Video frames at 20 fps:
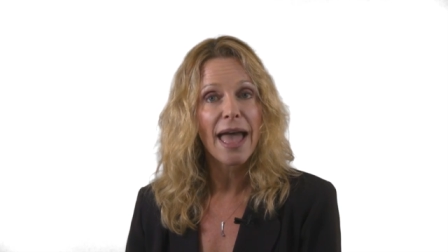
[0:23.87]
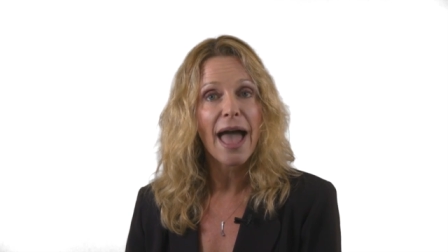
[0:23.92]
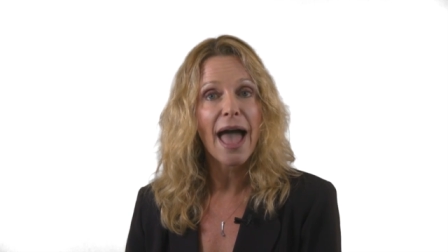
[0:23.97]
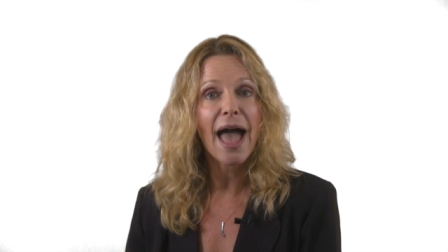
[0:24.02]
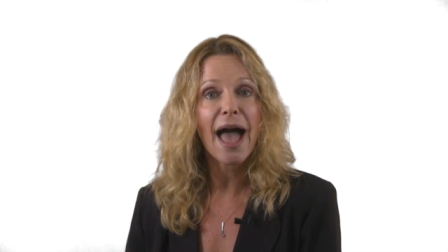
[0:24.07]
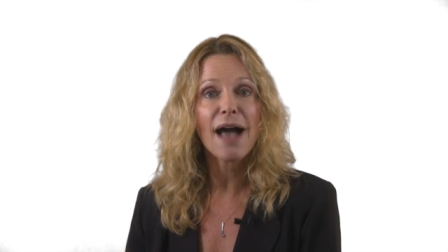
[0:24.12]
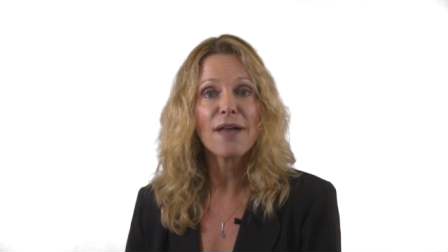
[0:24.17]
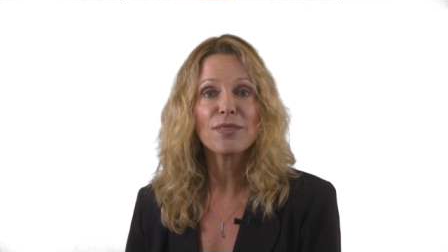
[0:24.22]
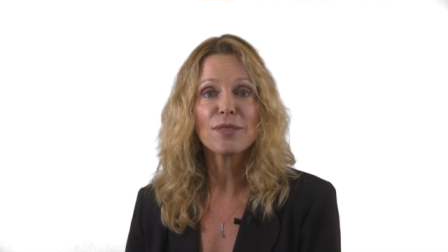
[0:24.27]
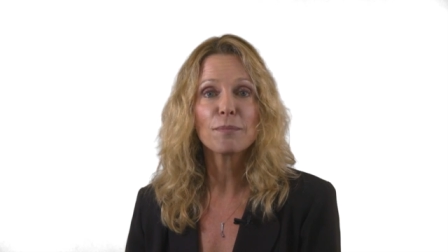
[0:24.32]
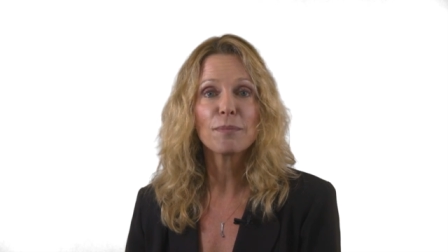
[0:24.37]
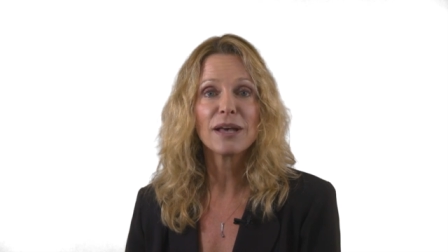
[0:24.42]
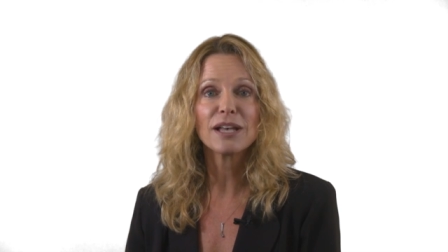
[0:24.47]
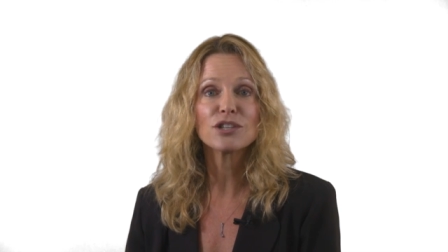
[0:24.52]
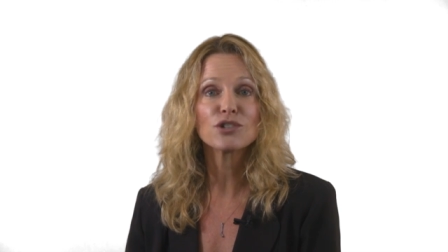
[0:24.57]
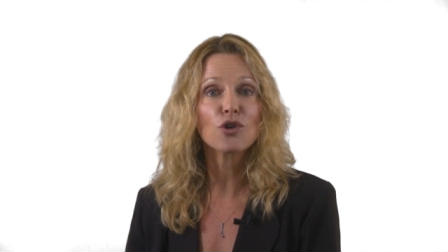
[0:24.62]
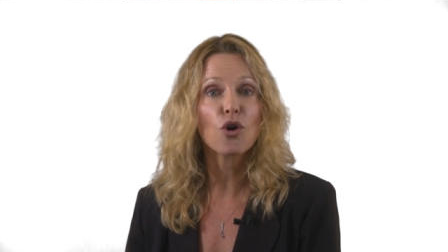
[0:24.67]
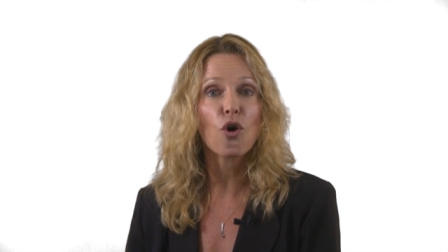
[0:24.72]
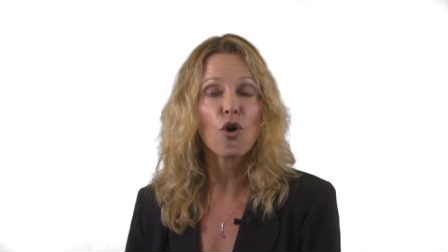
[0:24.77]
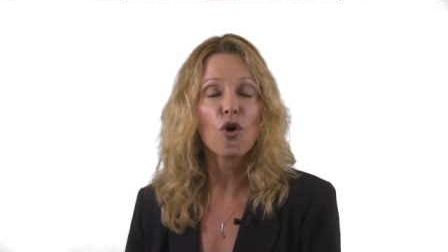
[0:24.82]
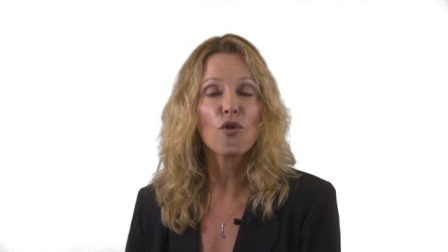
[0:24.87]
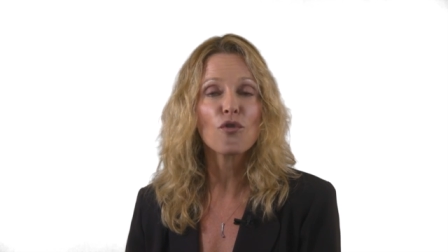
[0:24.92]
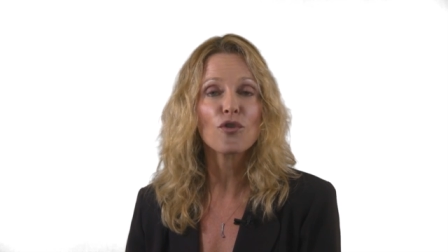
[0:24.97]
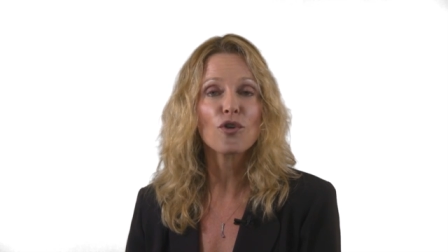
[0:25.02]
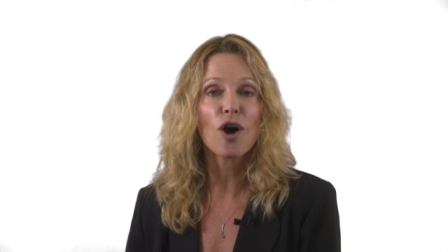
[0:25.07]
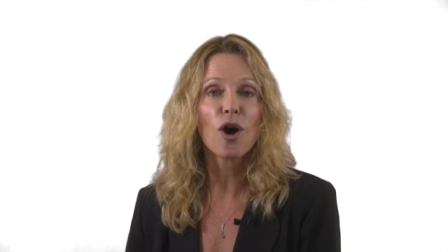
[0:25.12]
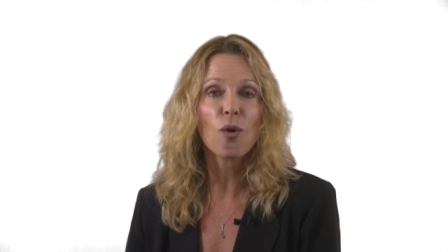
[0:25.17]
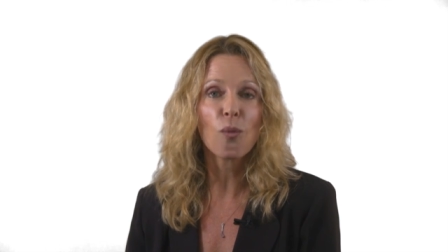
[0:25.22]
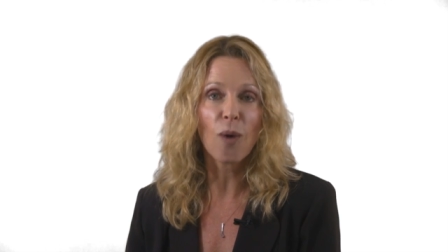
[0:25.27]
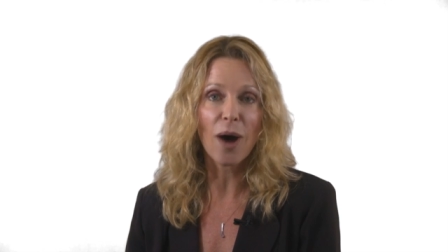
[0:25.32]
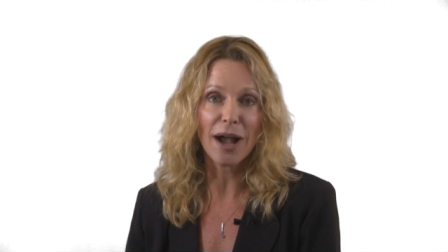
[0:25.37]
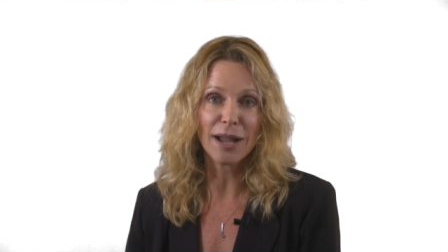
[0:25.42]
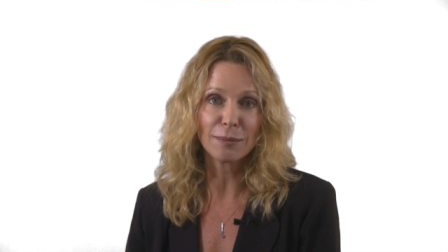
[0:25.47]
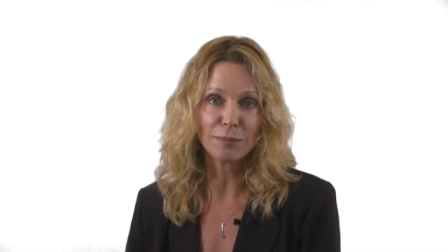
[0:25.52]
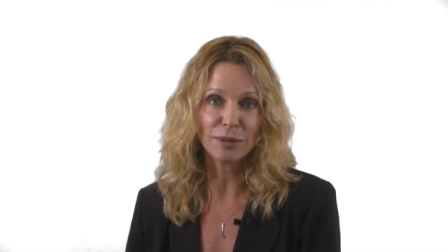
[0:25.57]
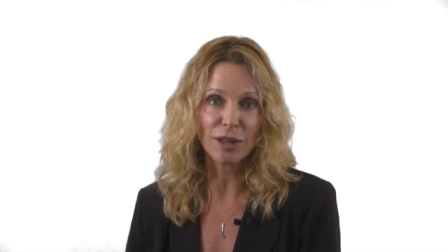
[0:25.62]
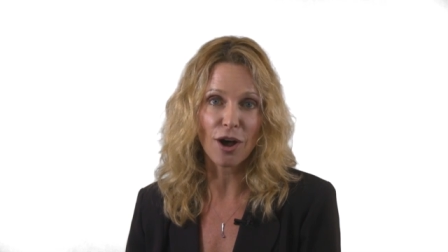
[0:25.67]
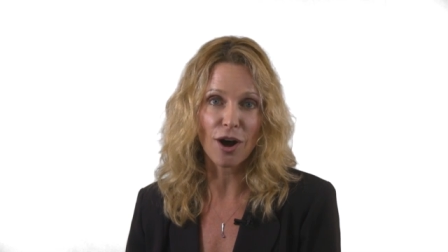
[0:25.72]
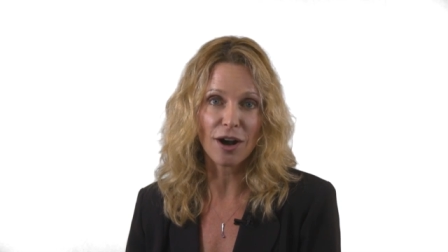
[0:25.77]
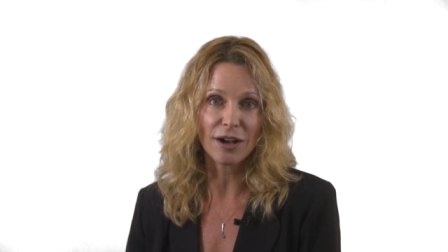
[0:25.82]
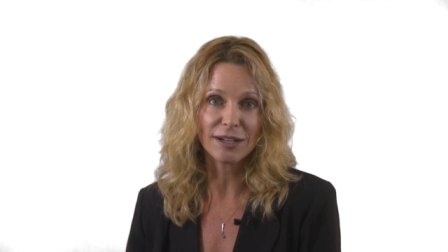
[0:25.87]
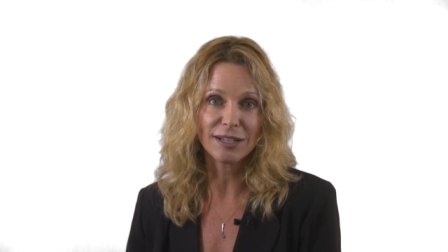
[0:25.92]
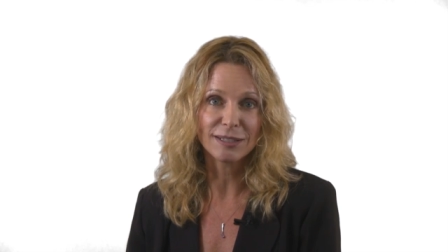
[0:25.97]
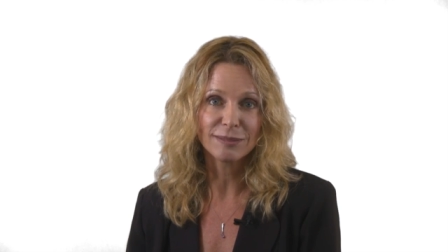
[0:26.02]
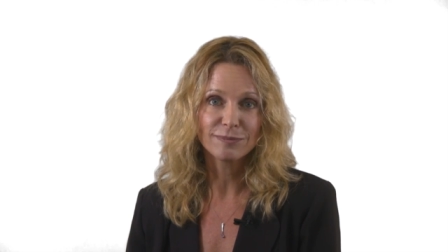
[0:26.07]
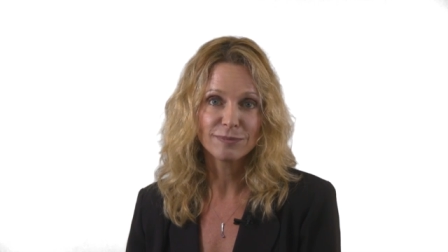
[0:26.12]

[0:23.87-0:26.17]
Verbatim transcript: and the best overall wine blog.